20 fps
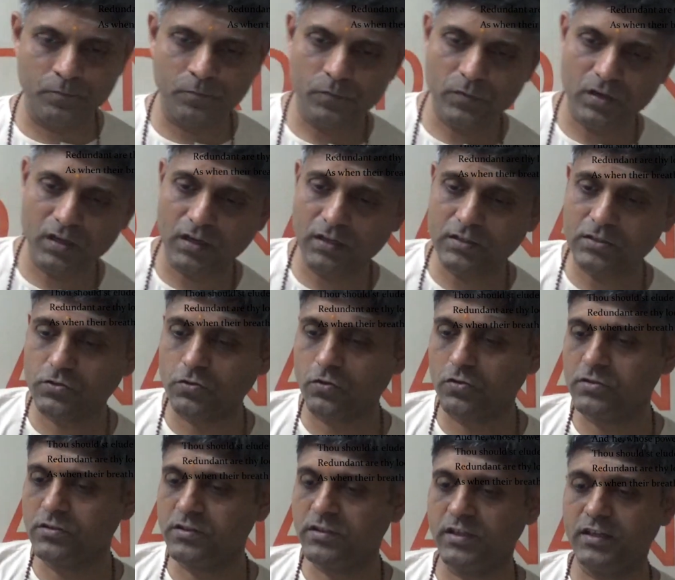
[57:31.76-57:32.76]

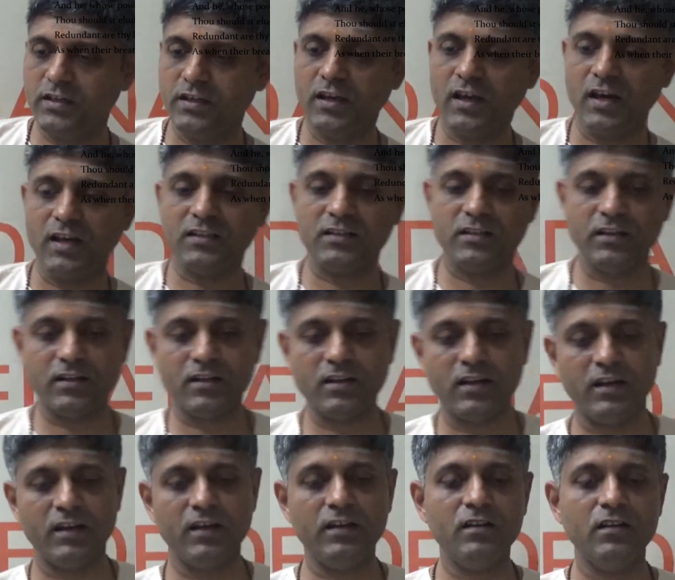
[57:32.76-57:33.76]
restores thee hath
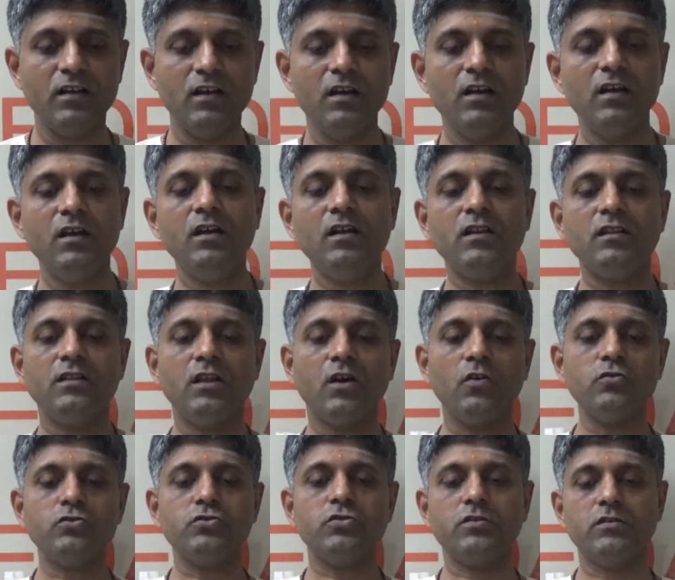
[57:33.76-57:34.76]
decreed
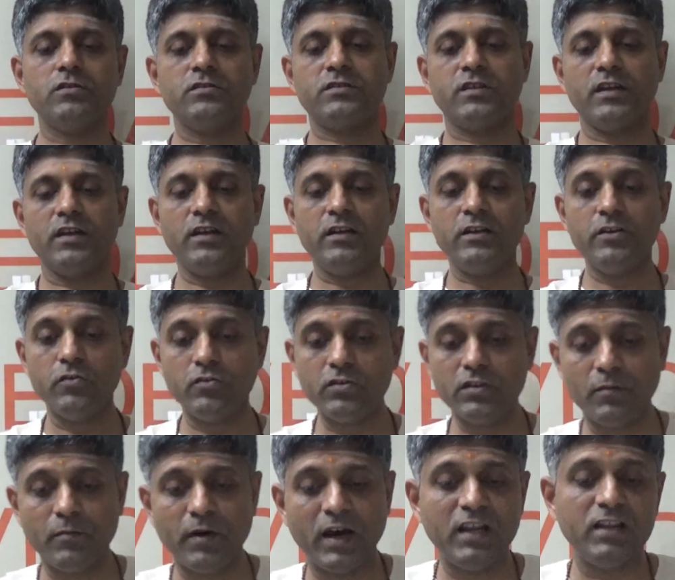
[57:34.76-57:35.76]
thou shouldst elude
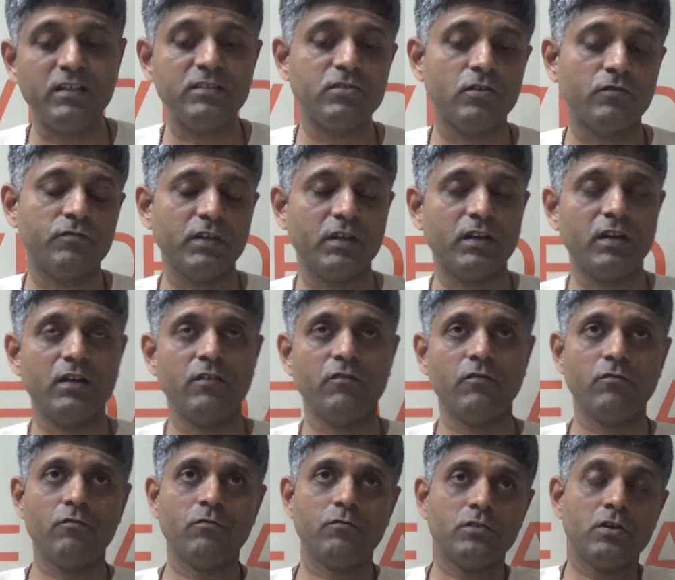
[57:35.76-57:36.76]
the malice of the
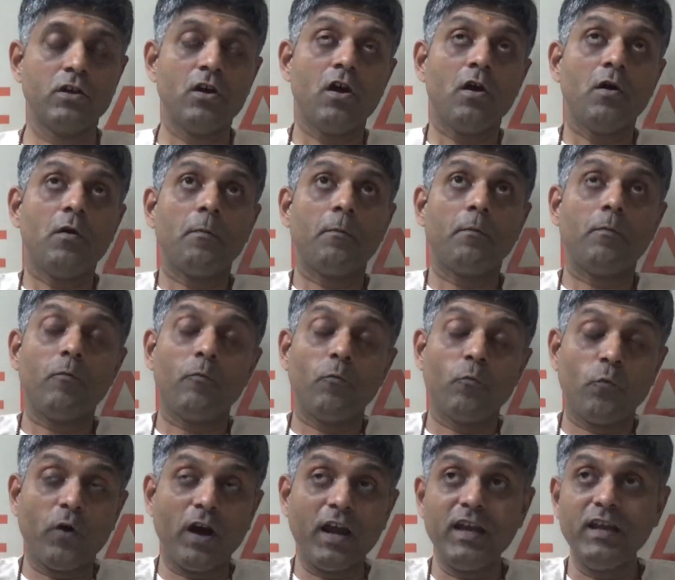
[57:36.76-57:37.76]
grave.
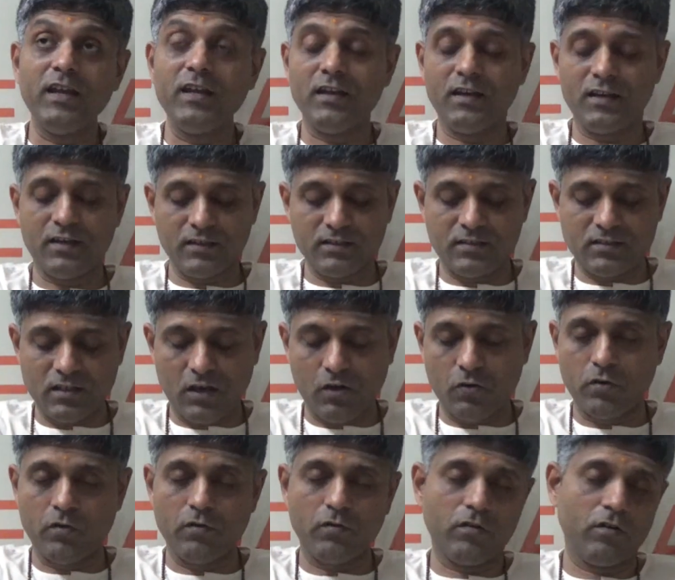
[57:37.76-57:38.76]
Why it is
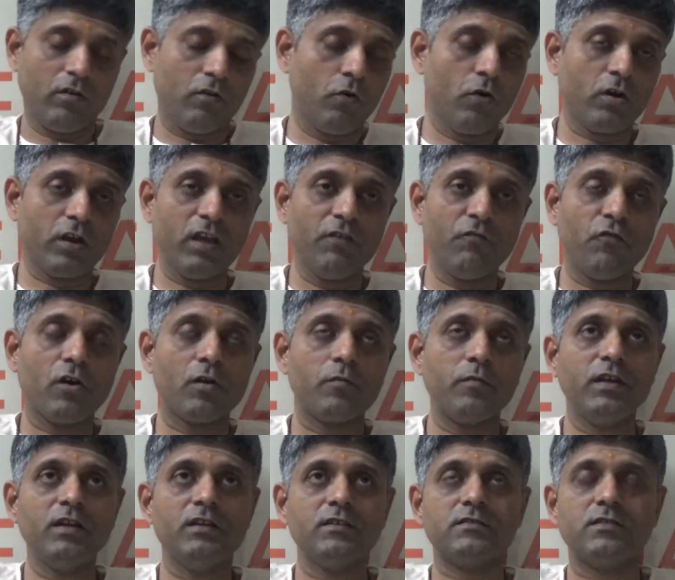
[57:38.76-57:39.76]
now okay for
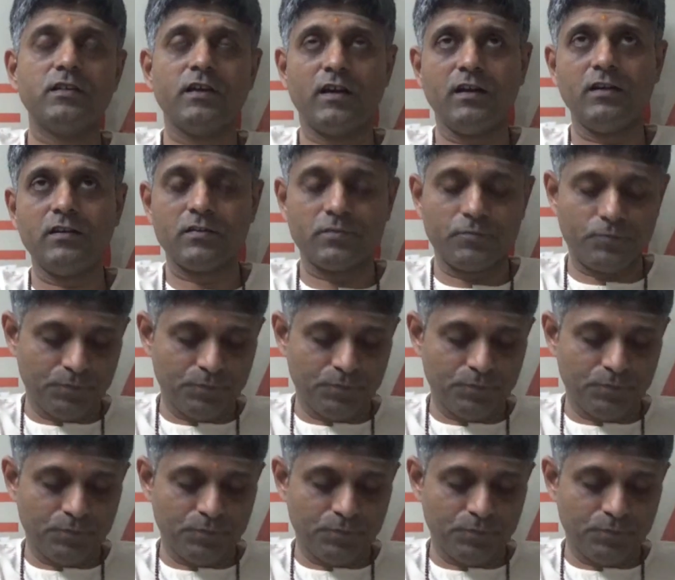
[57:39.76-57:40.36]
me is that